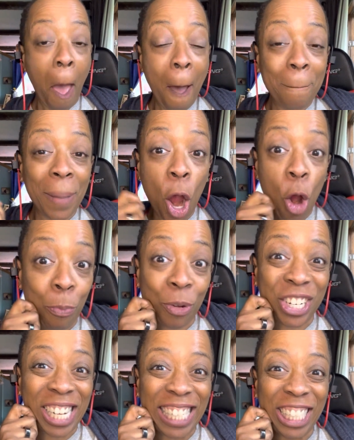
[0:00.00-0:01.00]
but her
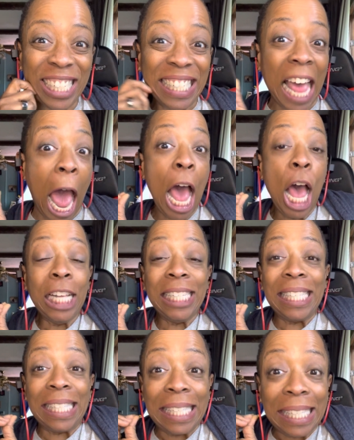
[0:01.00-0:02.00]
predictions,
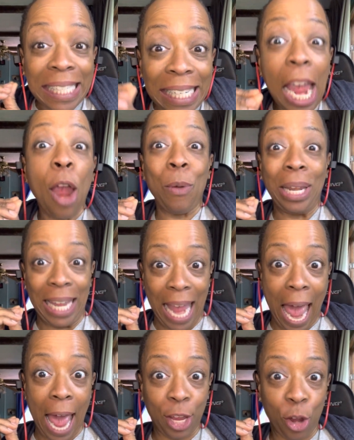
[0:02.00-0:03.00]
scarily
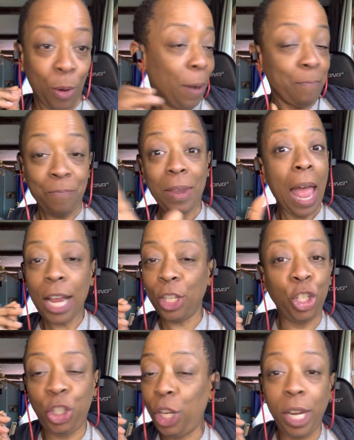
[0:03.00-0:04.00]
accurate.
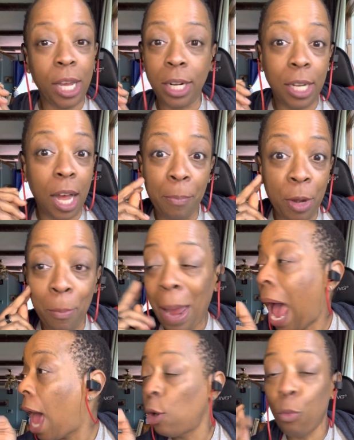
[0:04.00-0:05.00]
She couldn't come near me.
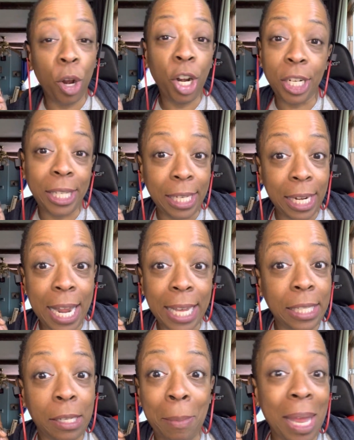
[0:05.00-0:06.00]
I don't want her to sit
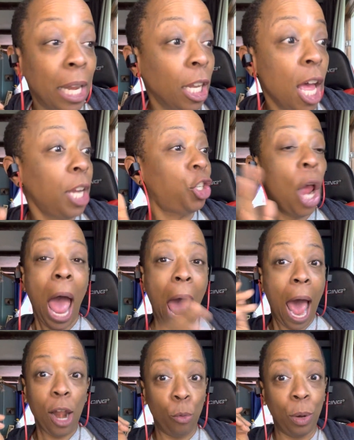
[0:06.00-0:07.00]
next to me at lunch.
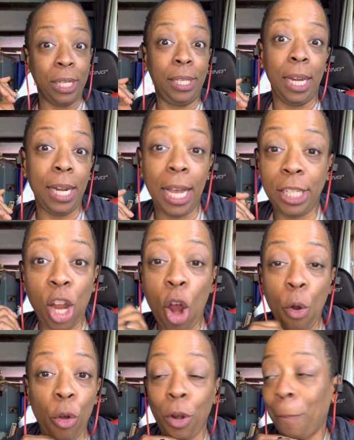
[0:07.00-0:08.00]
I don't want to sit next to
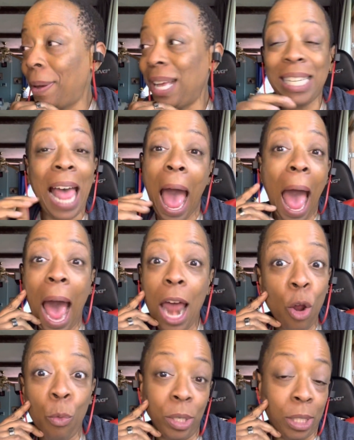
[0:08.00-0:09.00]
her on a bus. I
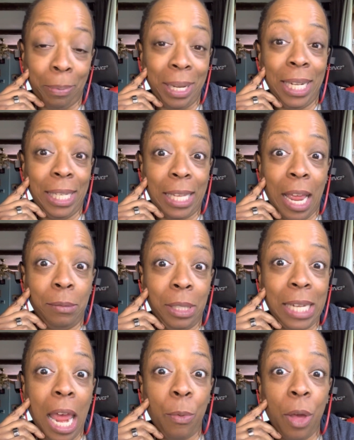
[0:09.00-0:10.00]
don't want to be in the same
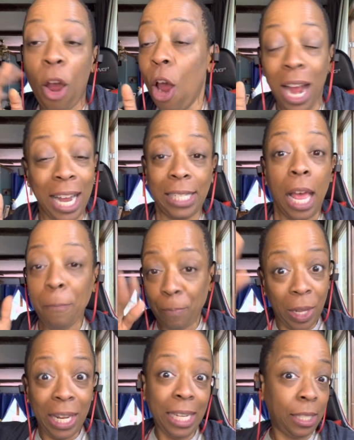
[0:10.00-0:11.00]
state with her. Because
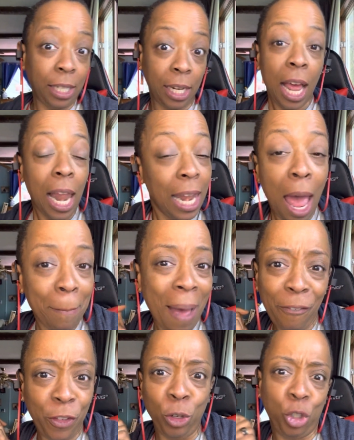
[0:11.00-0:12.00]
listen, let my
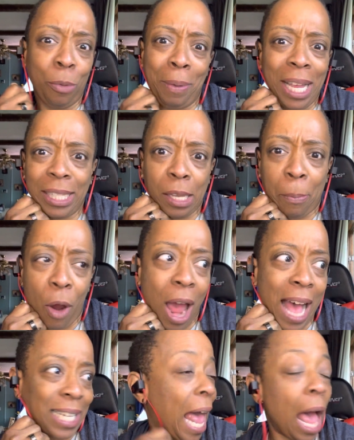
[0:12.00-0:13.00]
future be a
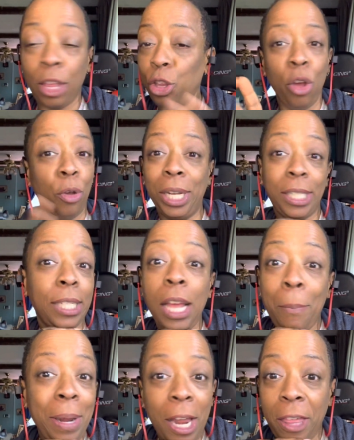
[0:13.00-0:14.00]
surprise. You don't need to tell
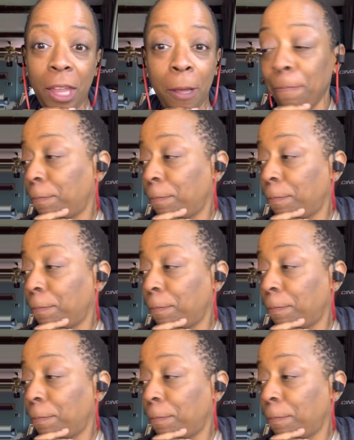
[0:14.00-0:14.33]
me nothing.